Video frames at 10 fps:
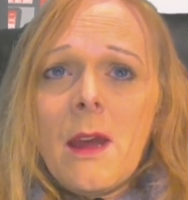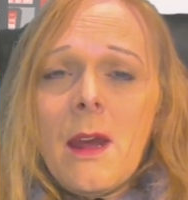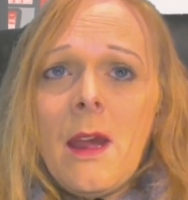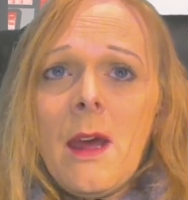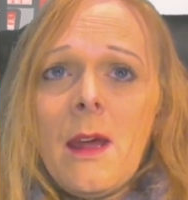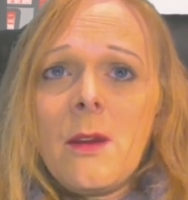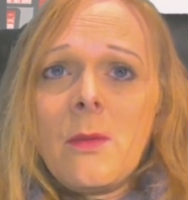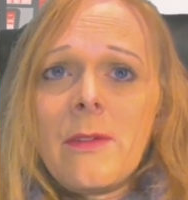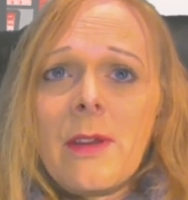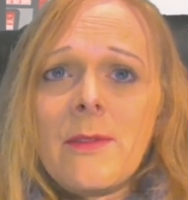and
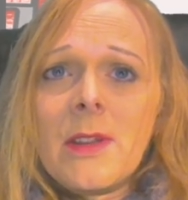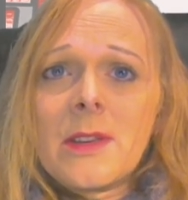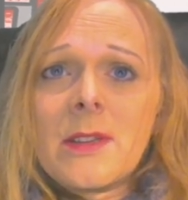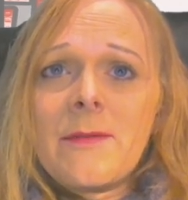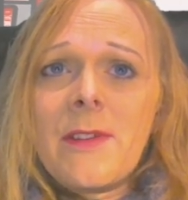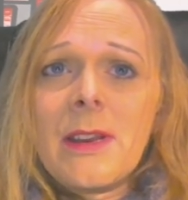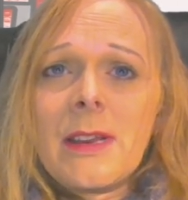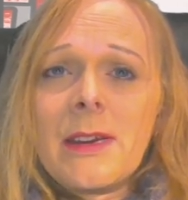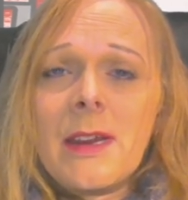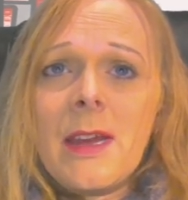we've given this the
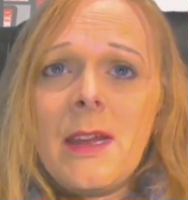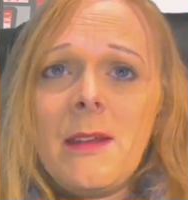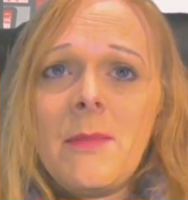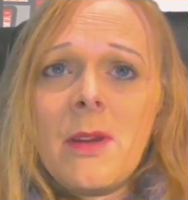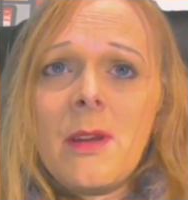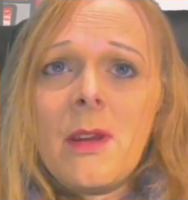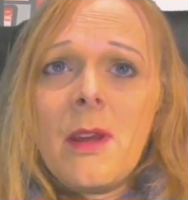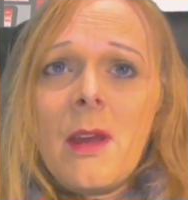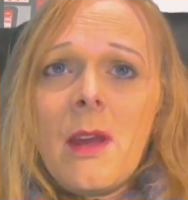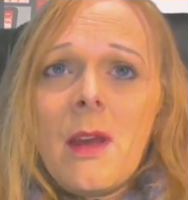friendly name
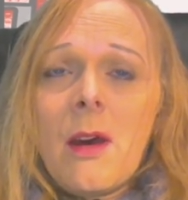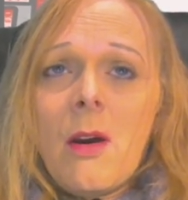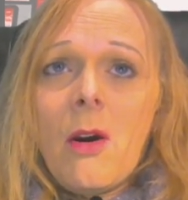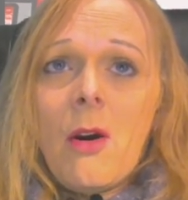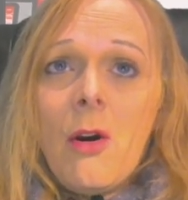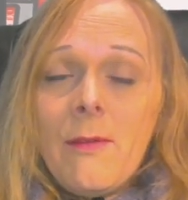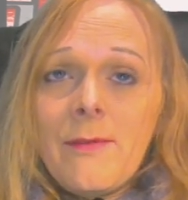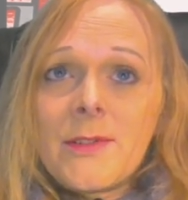of the